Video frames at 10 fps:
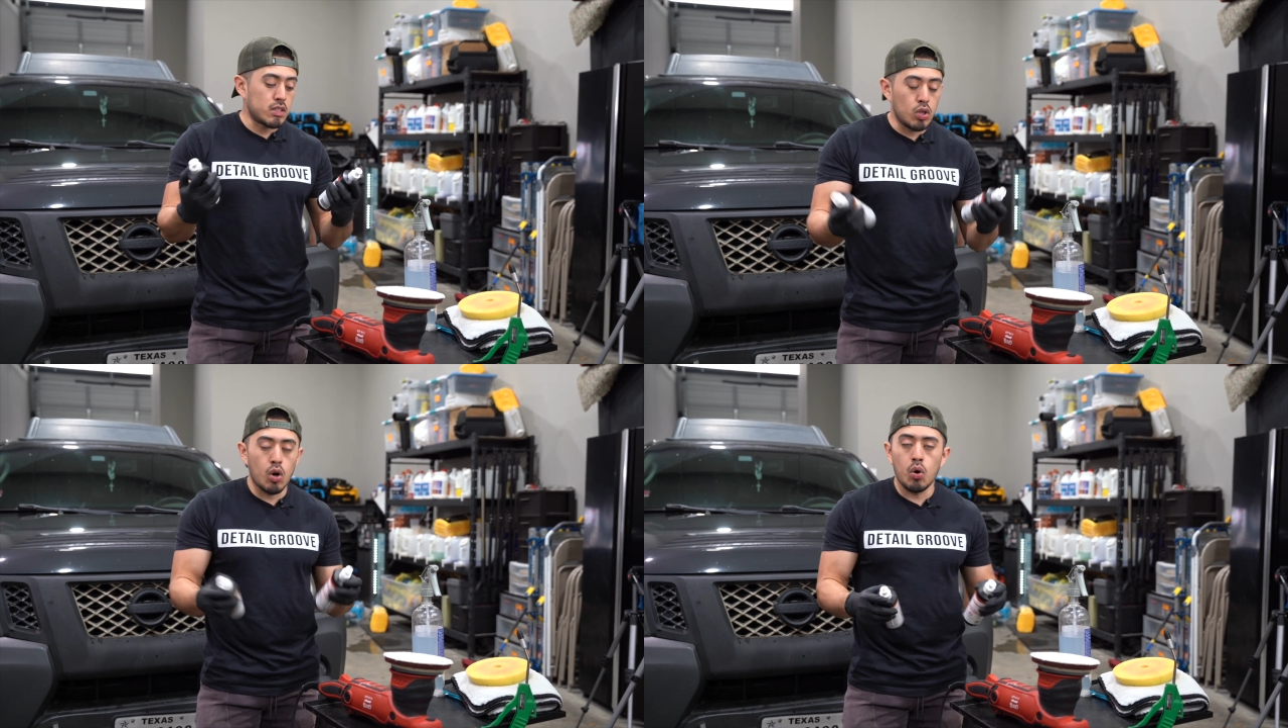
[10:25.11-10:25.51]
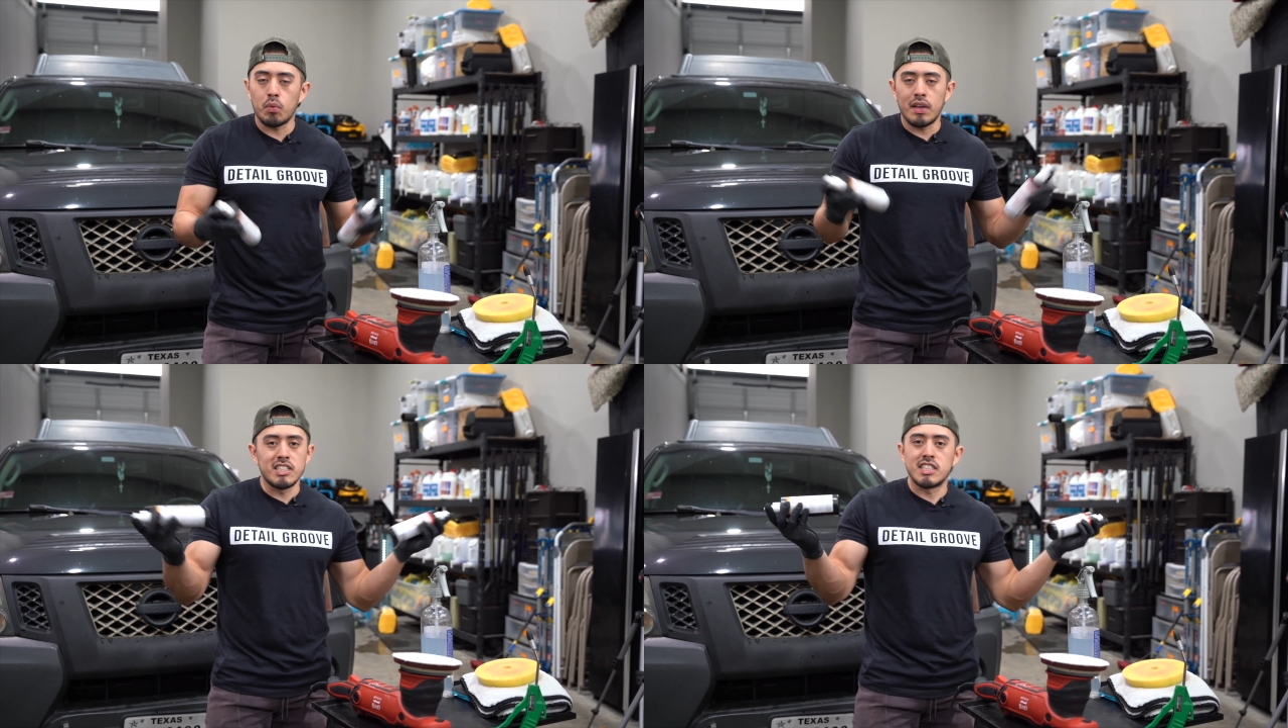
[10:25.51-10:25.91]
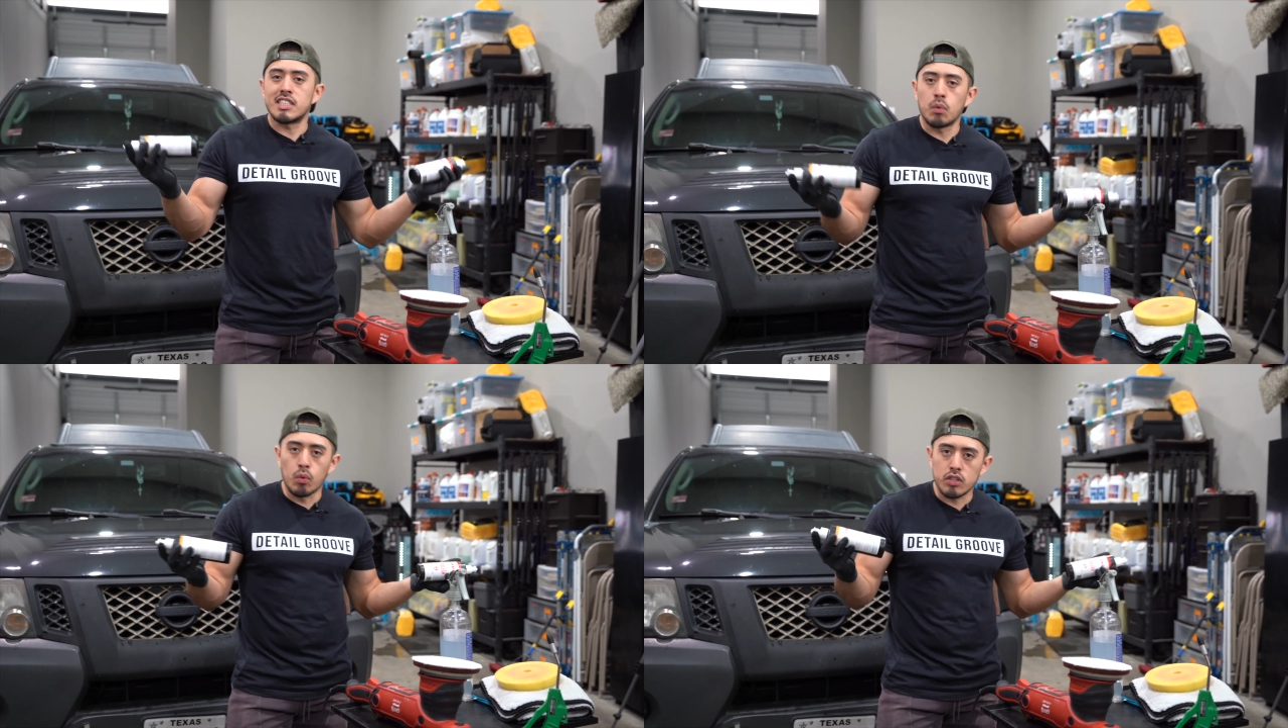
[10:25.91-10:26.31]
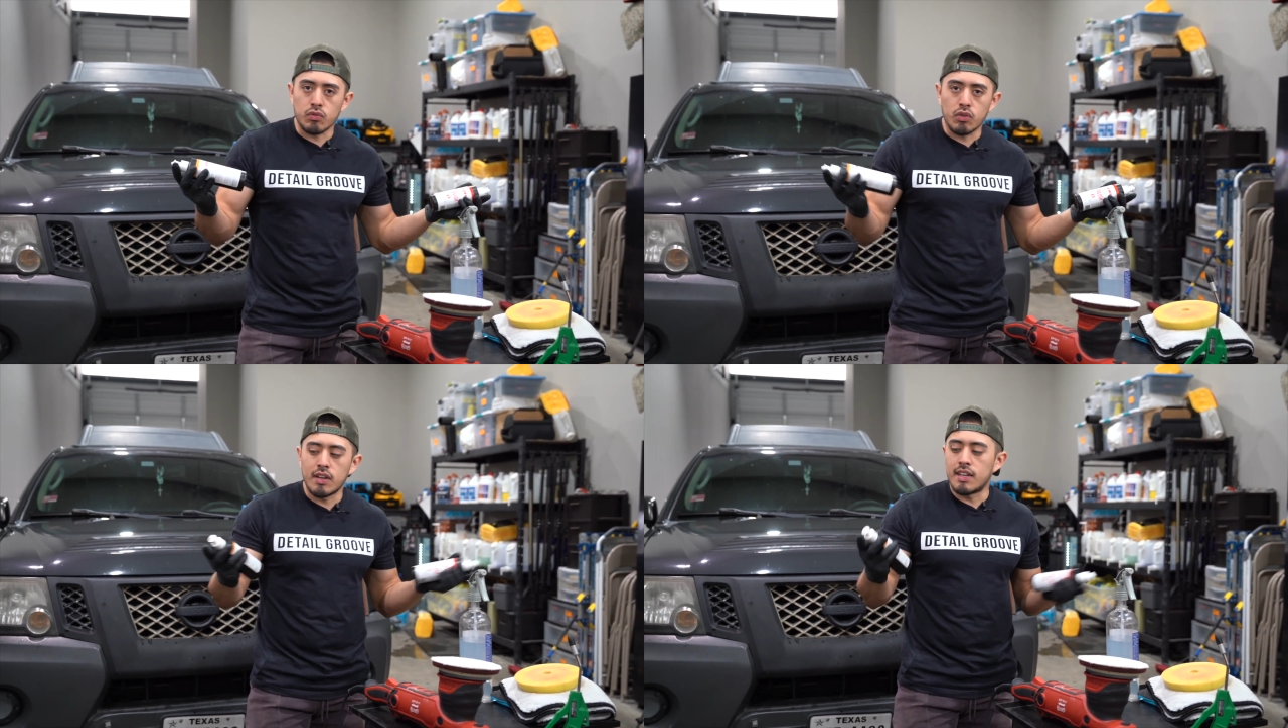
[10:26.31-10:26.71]
No, it works
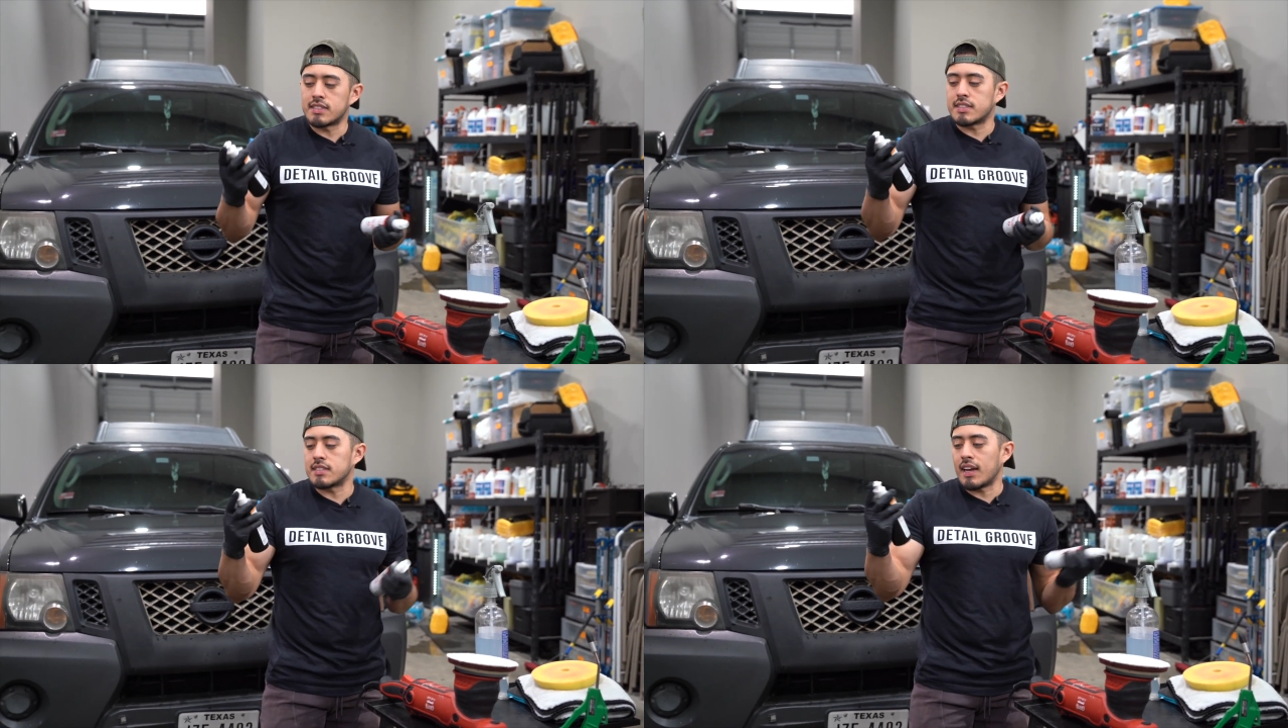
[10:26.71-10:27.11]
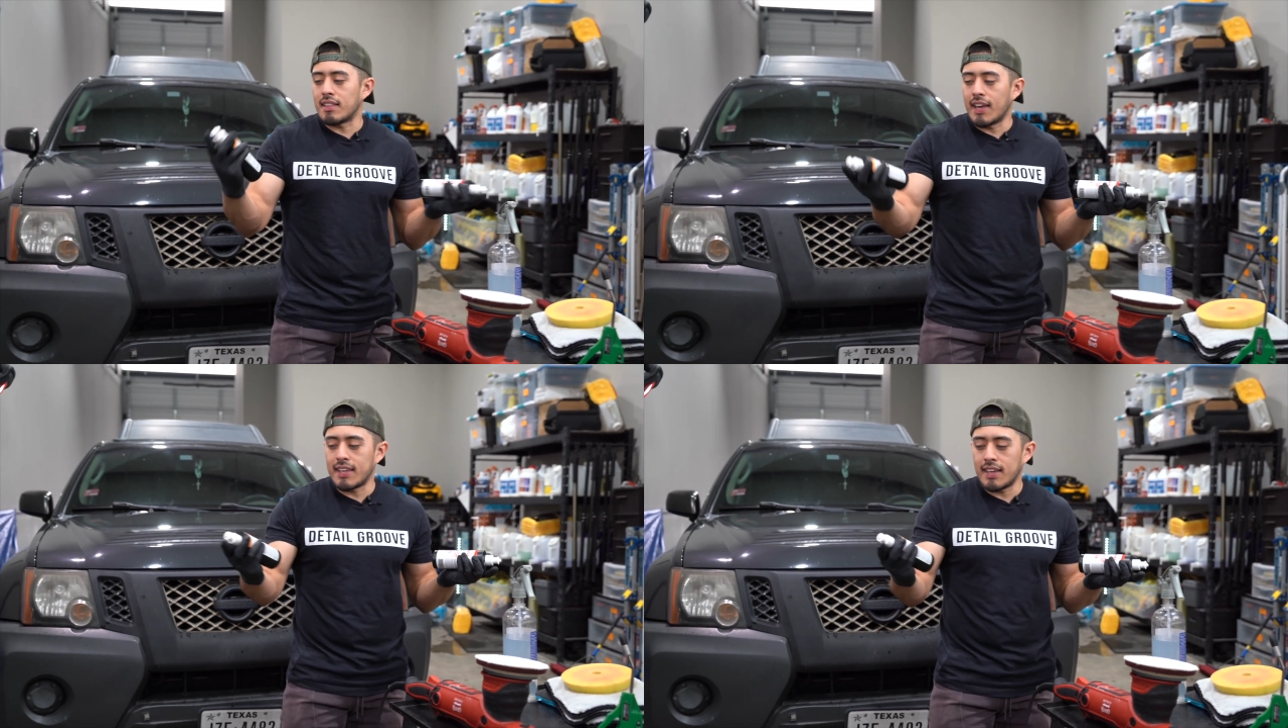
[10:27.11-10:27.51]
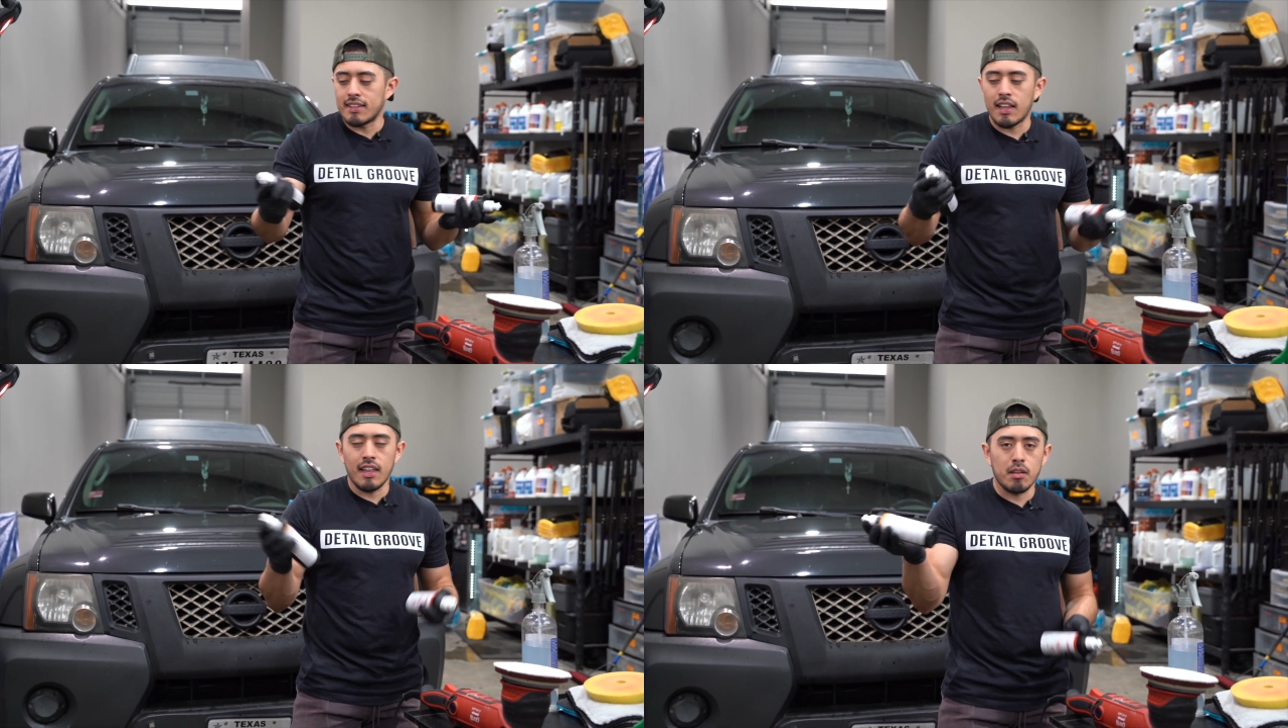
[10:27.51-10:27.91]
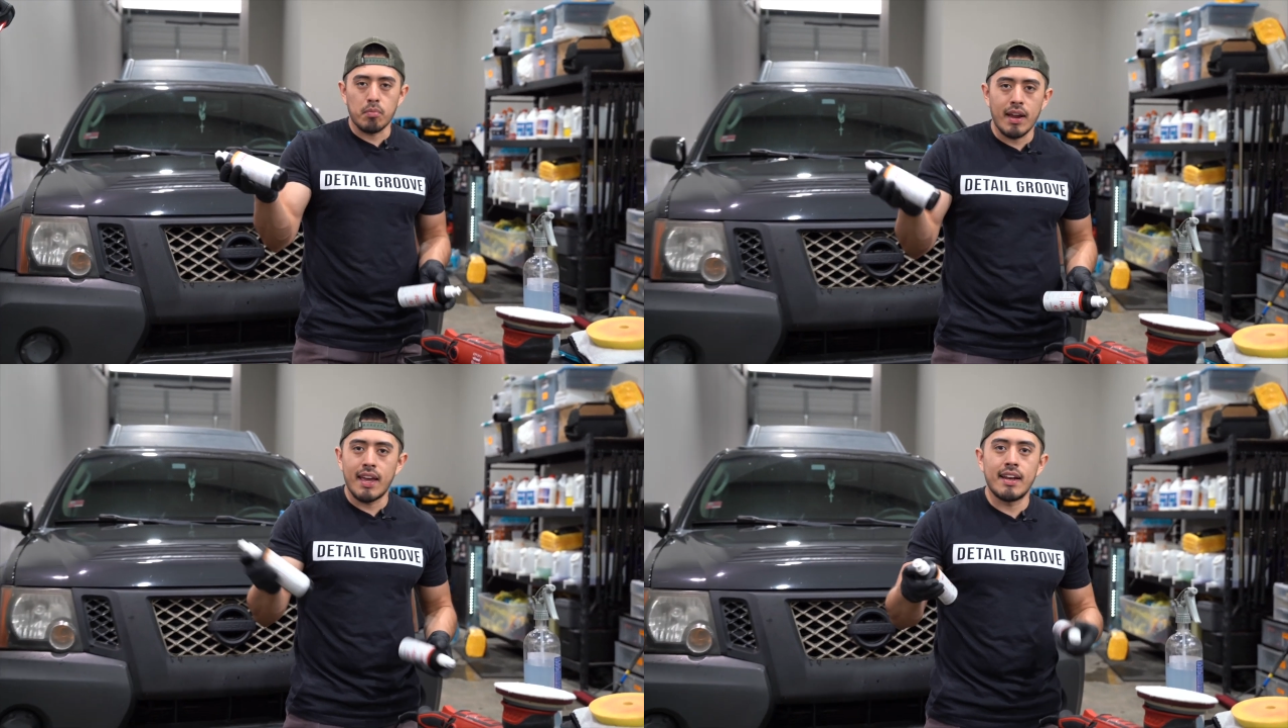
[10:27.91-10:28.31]
for us. I like it. I like the
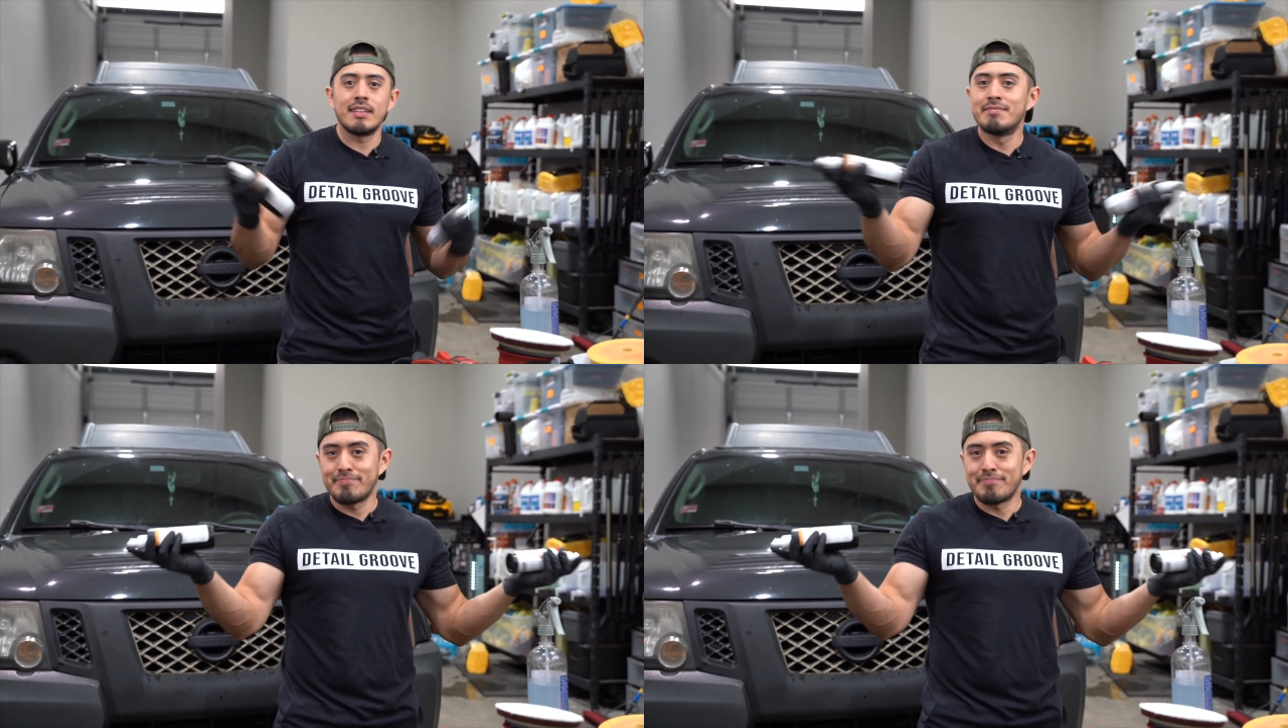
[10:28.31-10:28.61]
brand.